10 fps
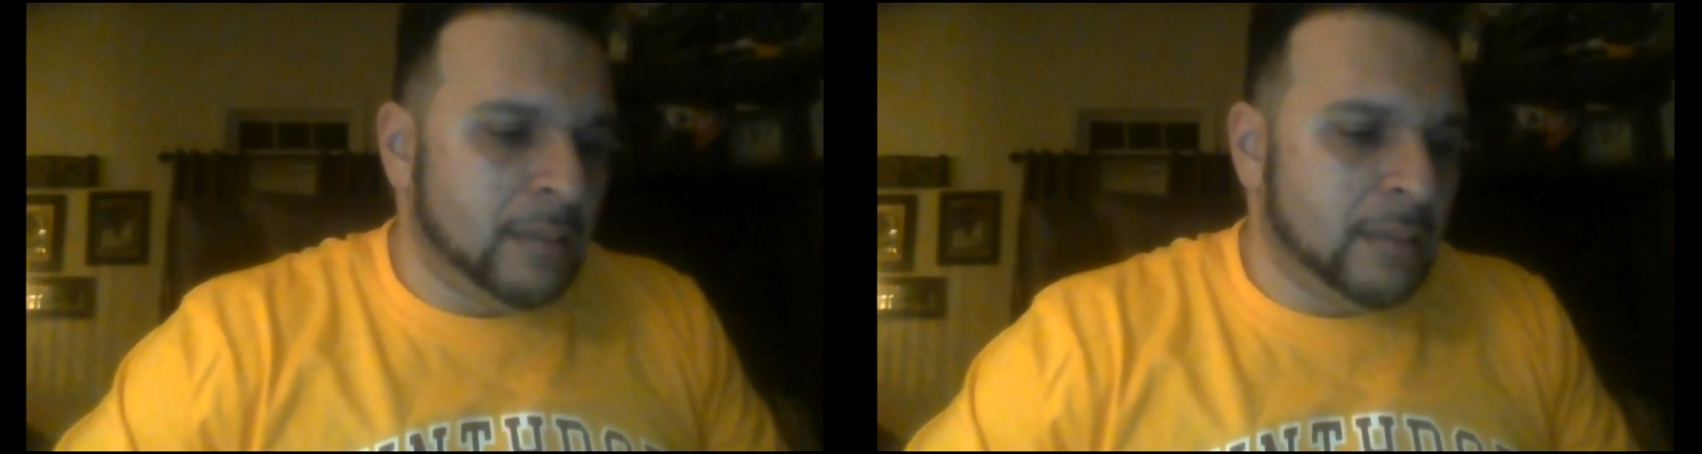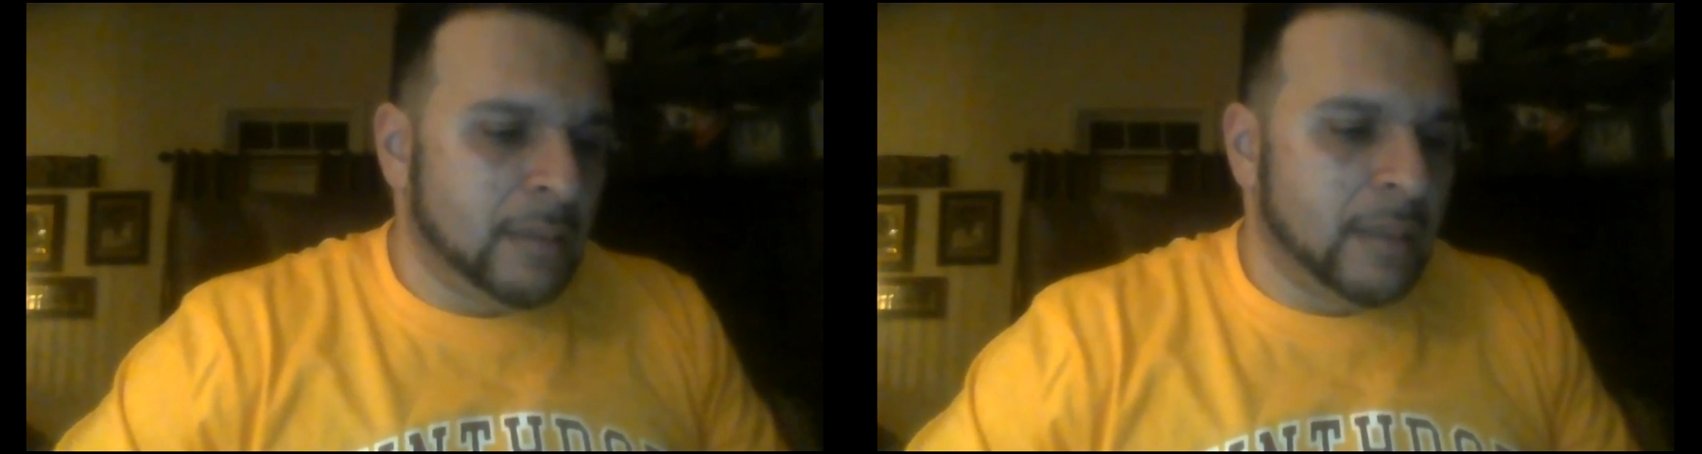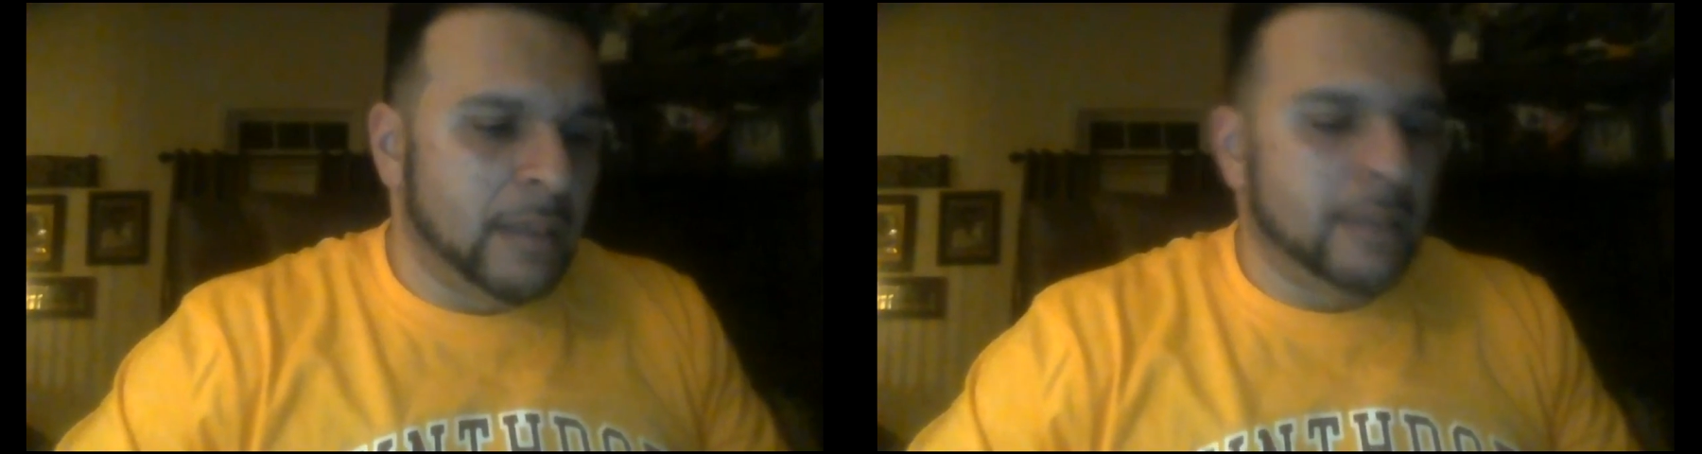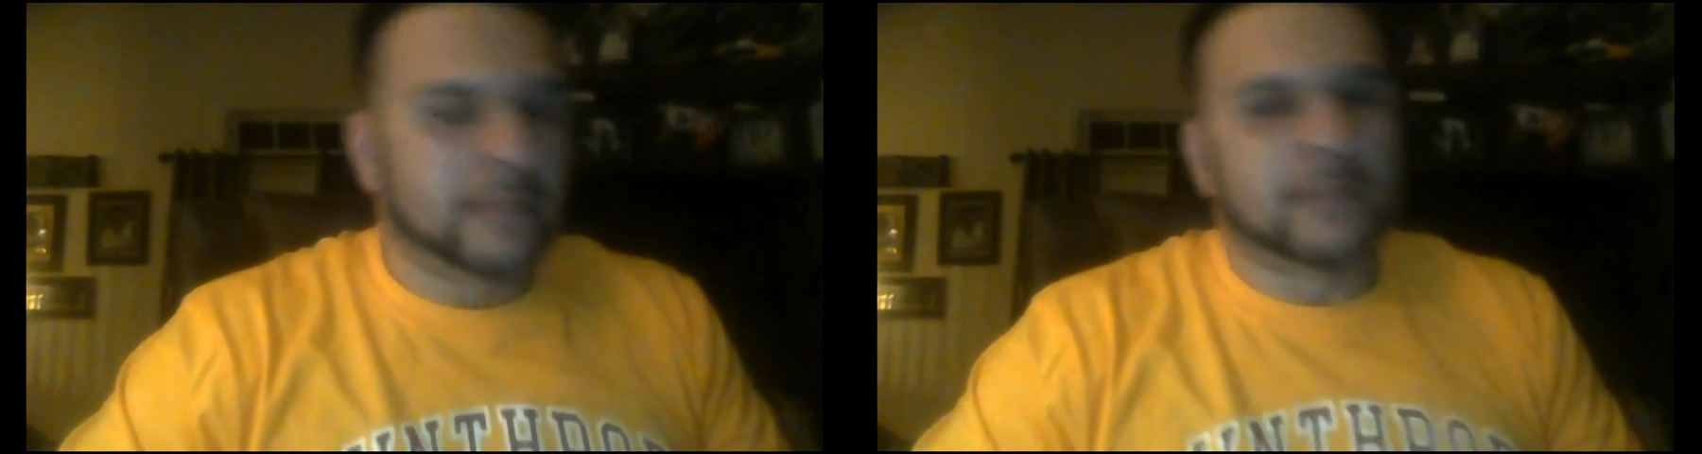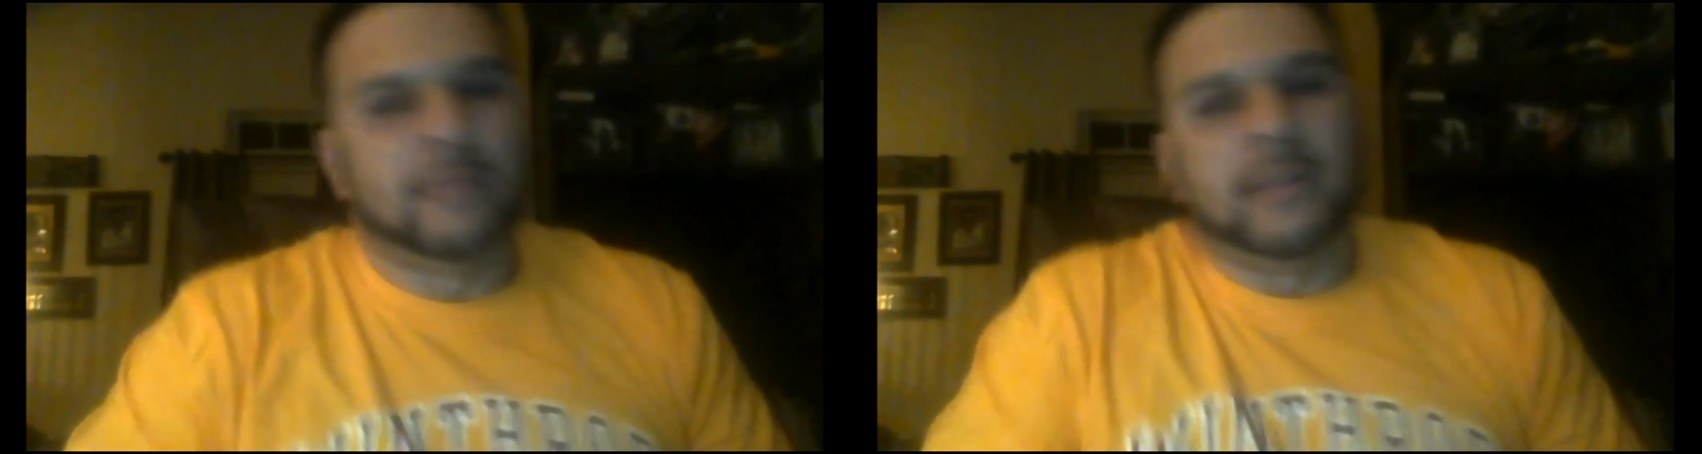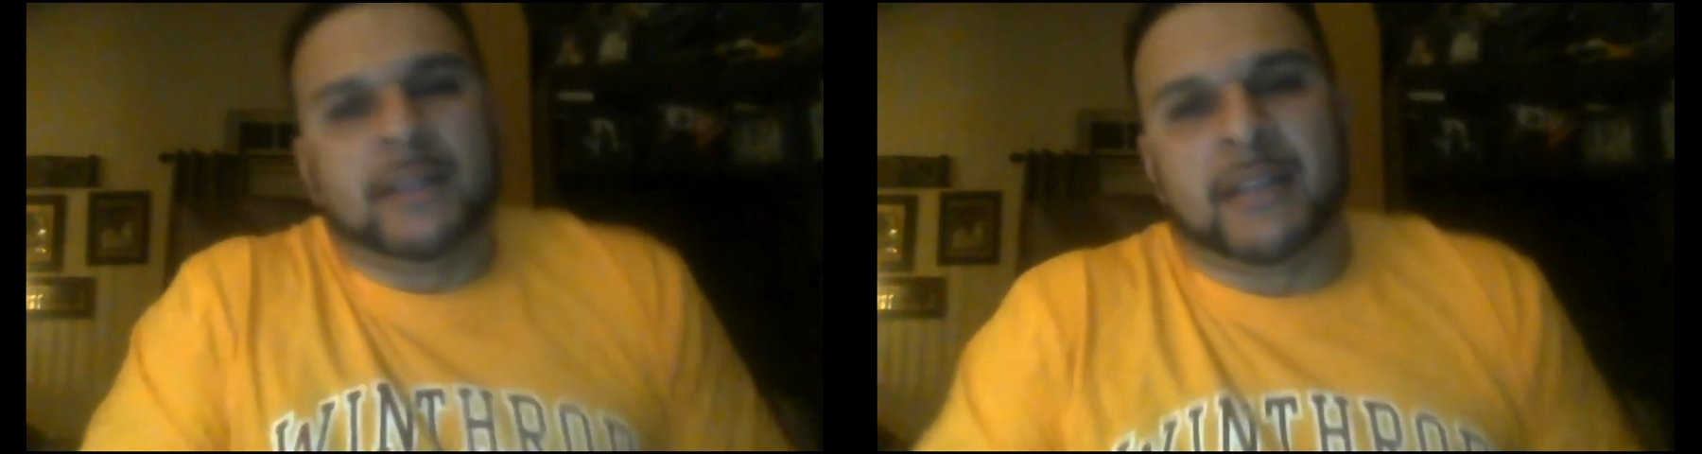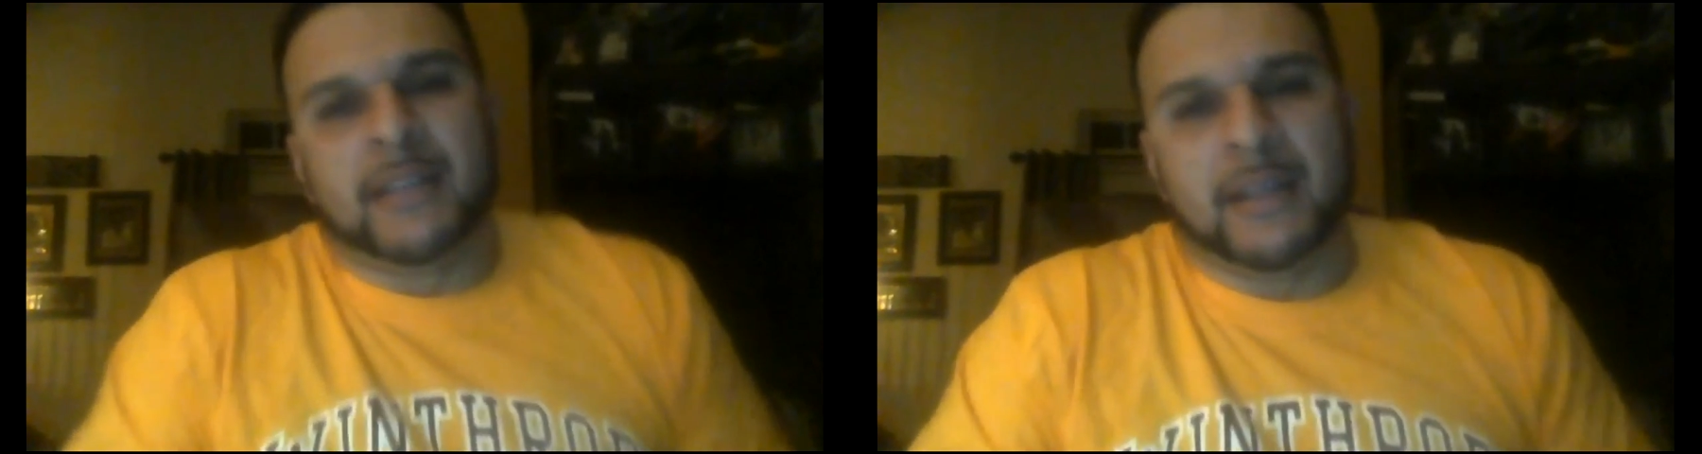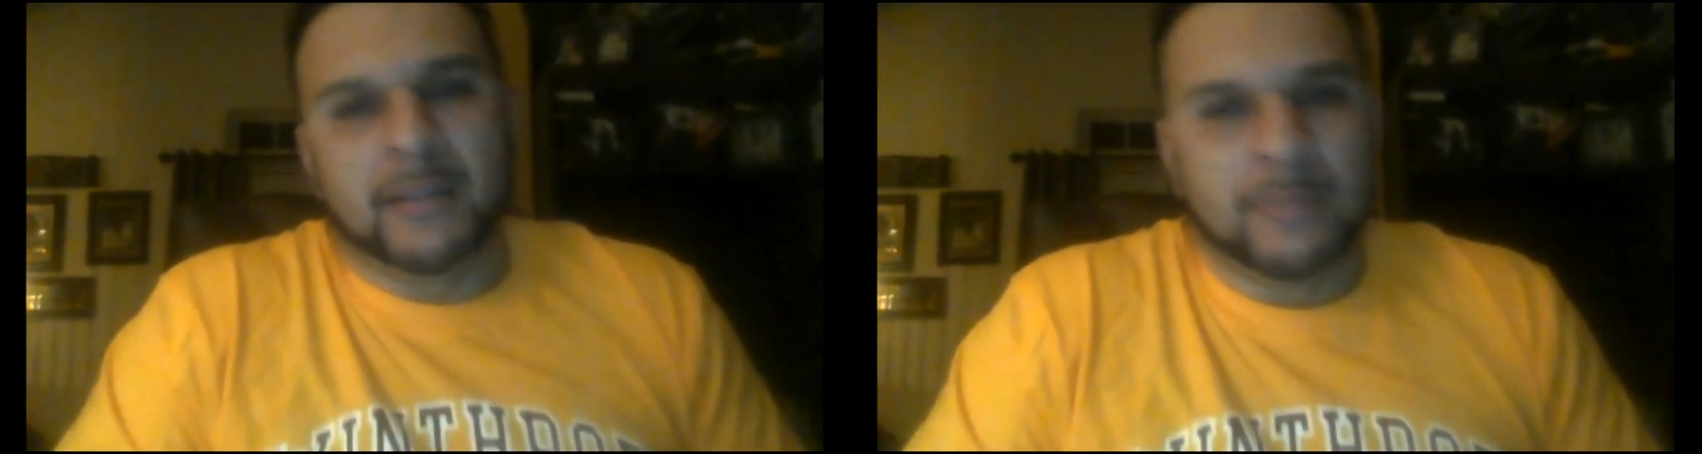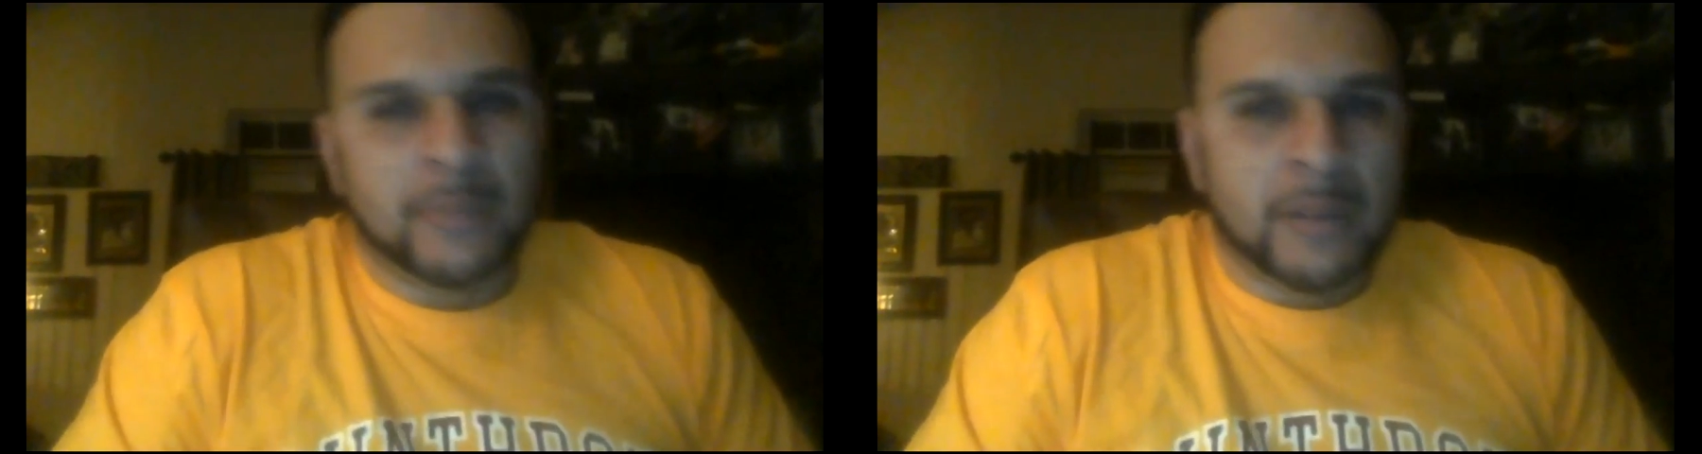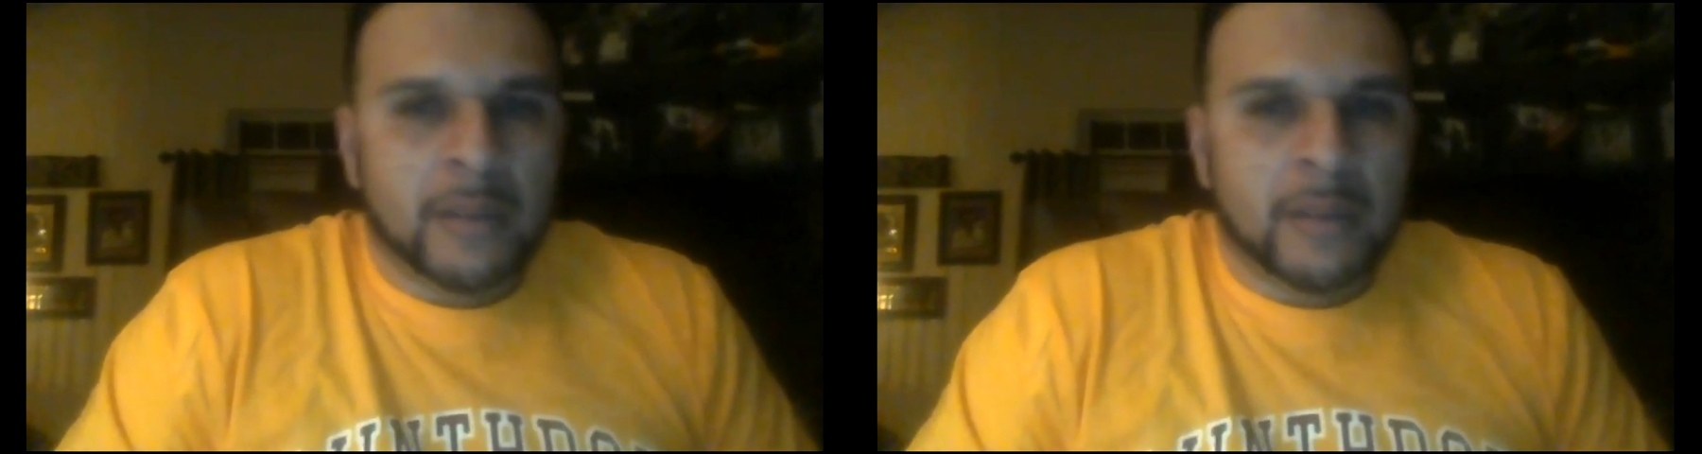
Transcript: All right, so next game.